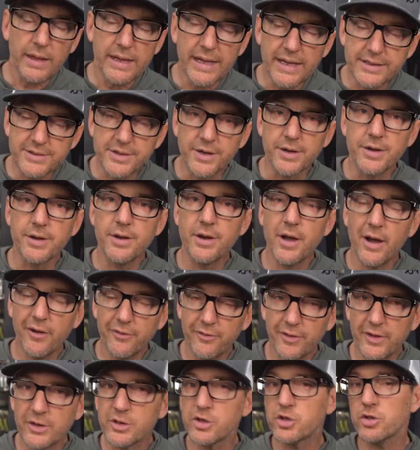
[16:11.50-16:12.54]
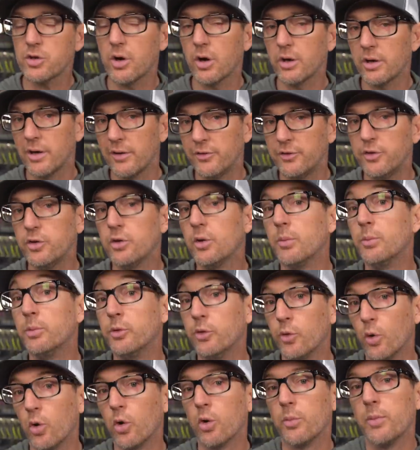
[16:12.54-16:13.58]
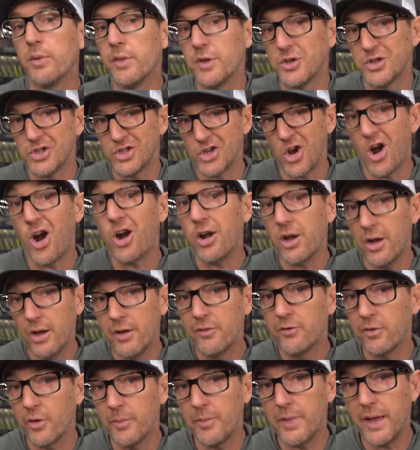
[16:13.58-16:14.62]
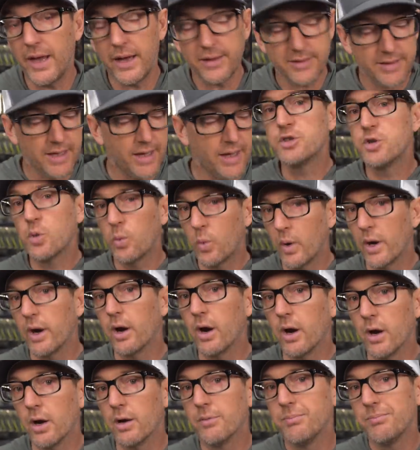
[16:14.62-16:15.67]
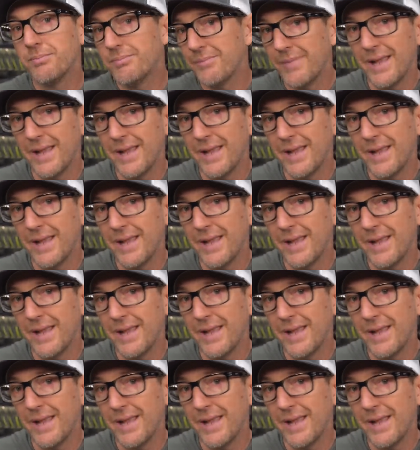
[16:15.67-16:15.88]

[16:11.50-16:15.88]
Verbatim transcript: it's enough and strong enough to absorb the shock from that to where